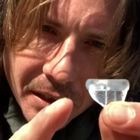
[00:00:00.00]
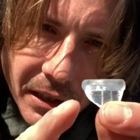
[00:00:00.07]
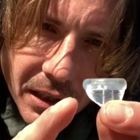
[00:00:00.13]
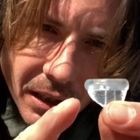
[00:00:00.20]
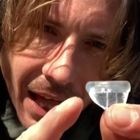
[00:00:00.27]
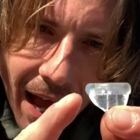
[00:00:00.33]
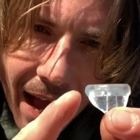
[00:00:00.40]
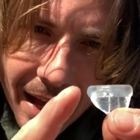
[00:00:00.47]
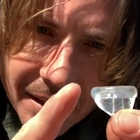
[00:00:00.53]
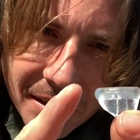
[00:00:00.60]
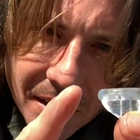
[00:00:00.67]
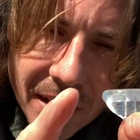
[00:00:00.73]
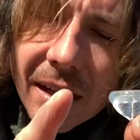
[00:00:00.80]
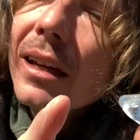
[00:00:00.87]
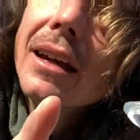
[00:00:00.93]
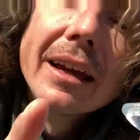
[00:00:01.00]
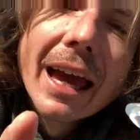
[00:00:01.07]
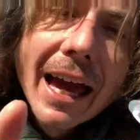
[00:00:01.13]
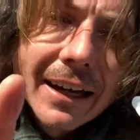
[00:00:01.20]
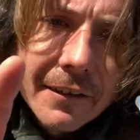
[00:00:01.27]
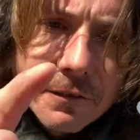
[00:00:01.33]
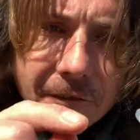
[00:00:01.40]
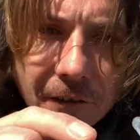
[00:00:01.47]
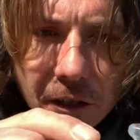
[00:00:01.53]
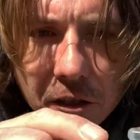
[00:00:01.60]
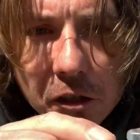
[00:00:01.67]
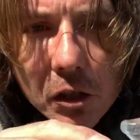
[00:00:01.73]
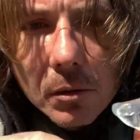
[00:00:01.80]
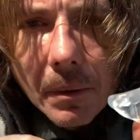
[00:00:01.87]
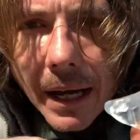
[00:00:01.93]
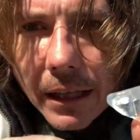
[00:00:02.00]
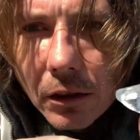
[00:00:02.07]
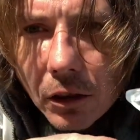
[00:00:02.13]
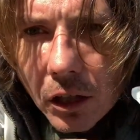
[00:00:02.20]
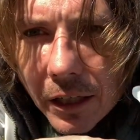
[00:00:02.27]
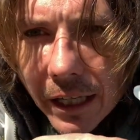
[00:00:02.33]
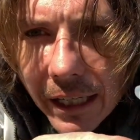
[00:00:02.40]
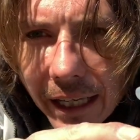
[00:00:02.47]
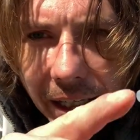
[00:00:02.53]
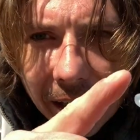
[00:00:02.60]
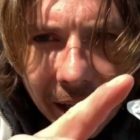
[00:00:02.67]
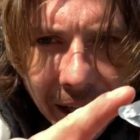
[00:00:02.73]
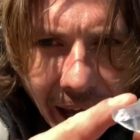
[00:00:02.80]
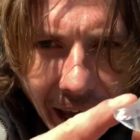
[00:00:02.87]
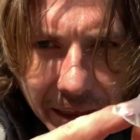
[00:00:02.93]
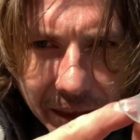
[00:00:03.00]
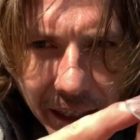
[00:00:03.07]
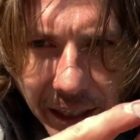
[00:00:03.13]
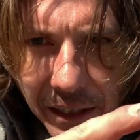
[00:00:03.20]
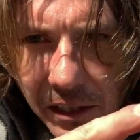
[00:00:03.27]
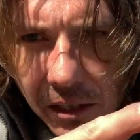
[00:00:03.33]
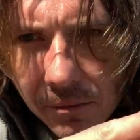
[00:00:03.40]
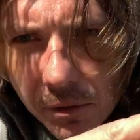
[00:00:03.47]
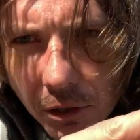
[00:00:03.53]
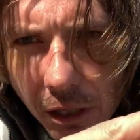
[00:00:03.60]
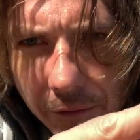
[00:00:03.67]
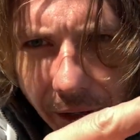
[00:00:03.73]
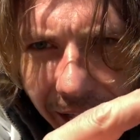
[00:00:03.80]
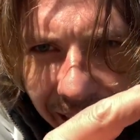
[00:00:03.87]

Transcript: of glass, and at first you might look at it and think it's some sort of a